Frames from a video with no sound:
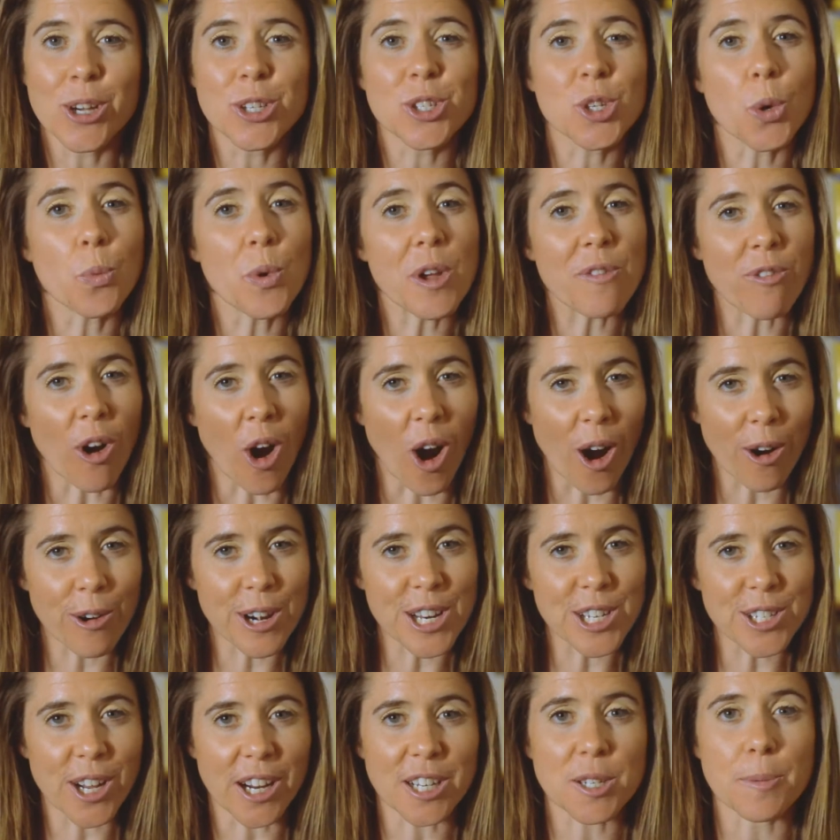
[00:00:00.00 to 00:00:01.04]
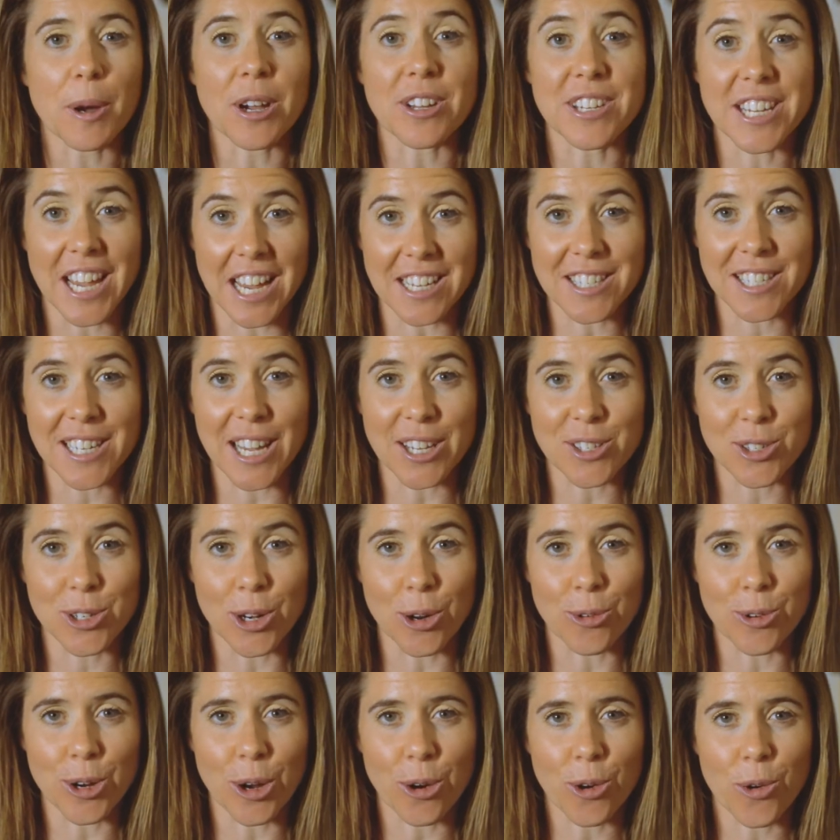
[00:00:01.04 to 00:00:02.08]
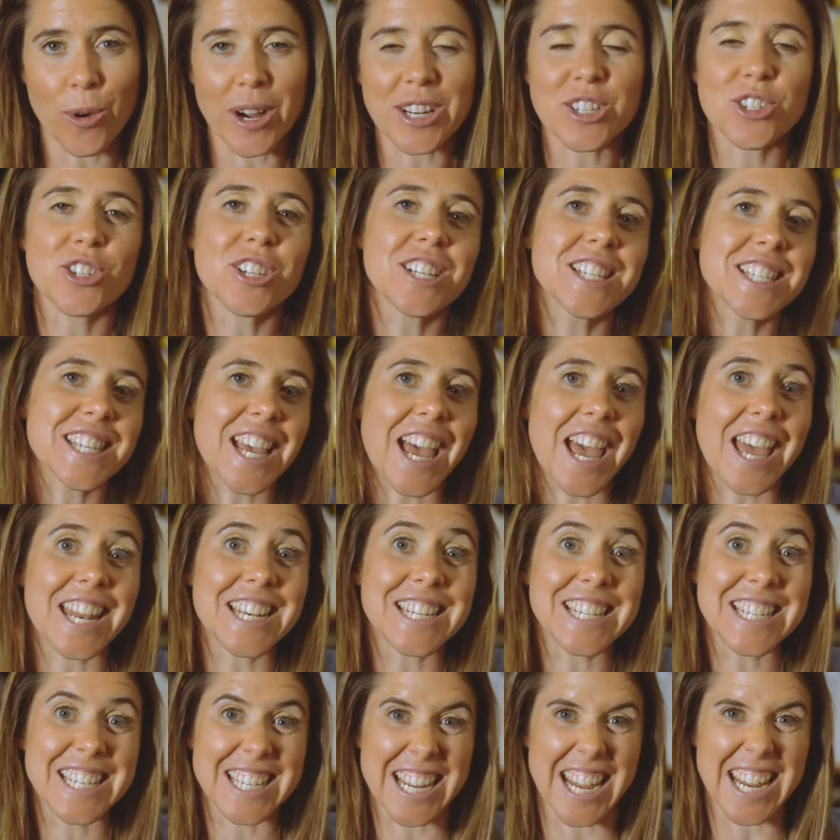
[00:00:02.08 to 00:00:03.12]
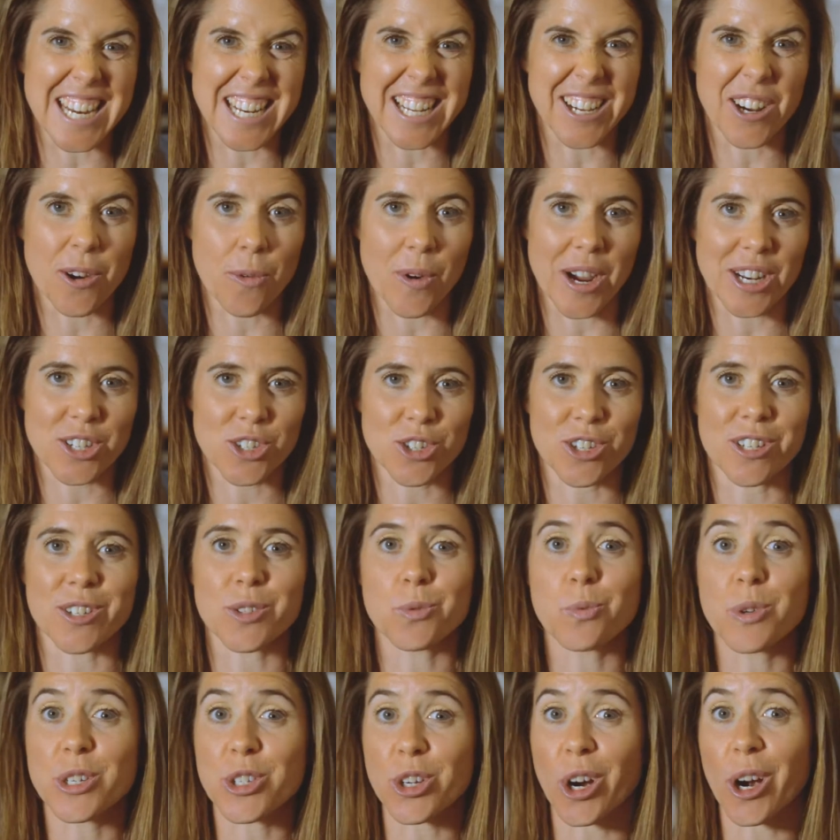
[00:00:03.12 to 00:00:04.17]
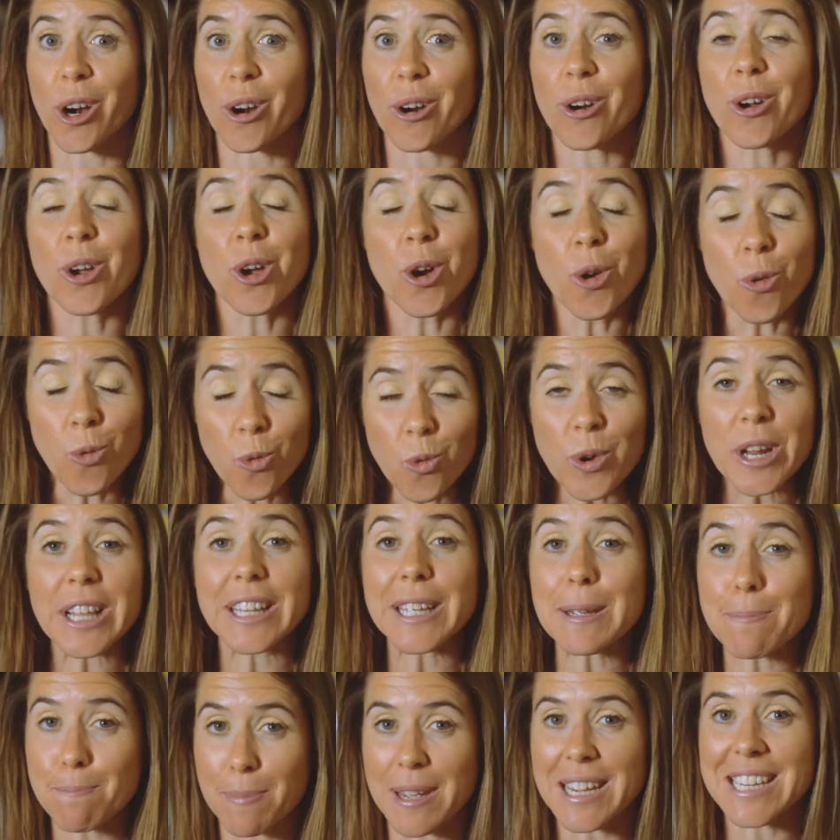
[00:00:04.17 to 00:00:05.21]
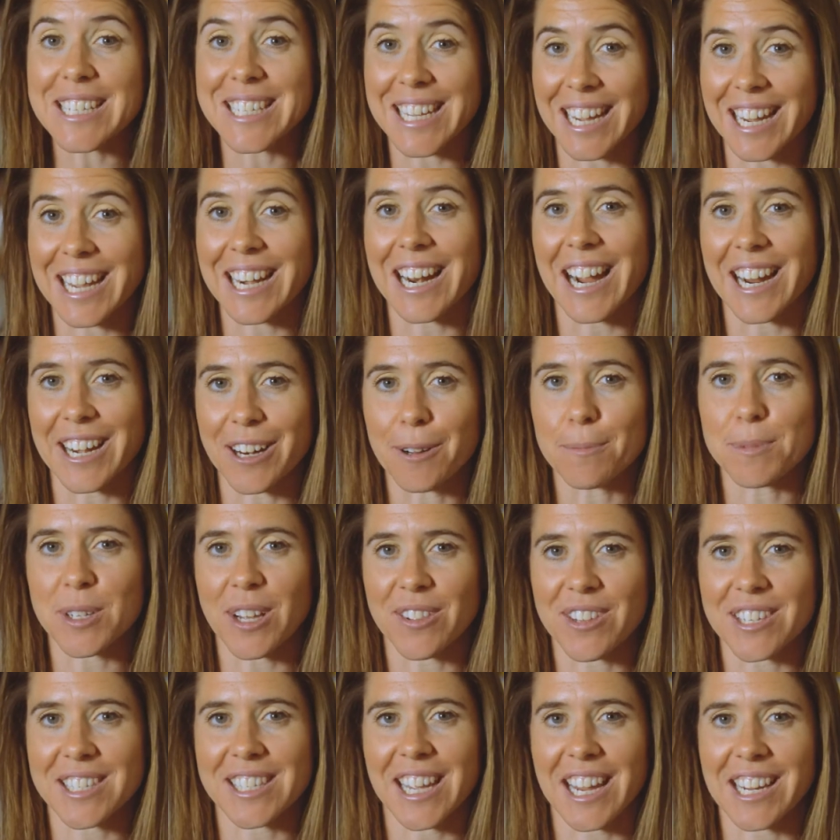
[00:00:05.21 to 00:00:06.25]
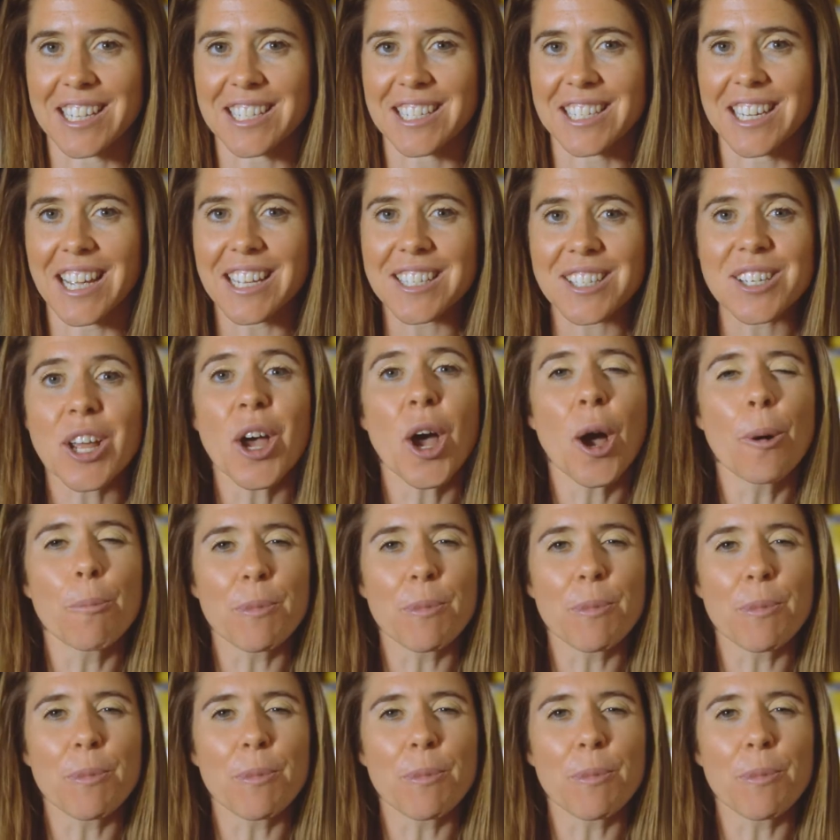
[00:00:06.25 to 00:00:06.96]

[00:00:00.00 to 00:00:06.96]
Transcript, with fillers: So we've already talked about yes, yes, no, no questions and data questions, which are really big ticket items on the science test,